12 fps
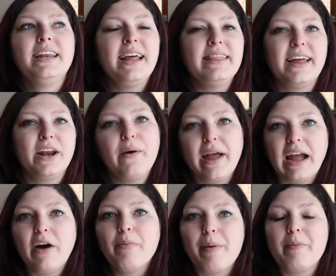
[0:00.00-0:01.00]
not that I don't hang
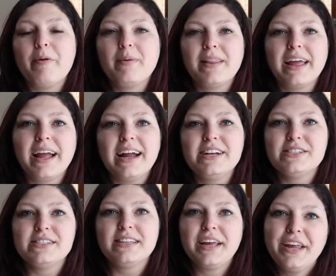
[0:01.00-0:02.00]
out with people, but like, I
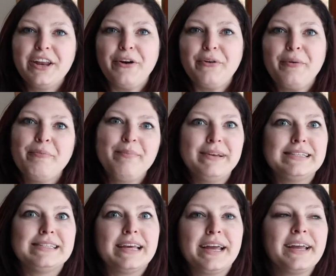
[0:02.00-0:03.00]
just like, you know,
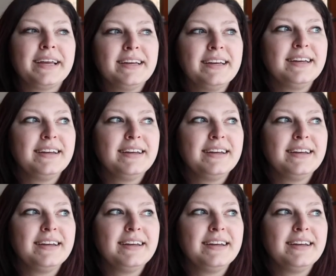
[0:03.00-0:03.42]
miss like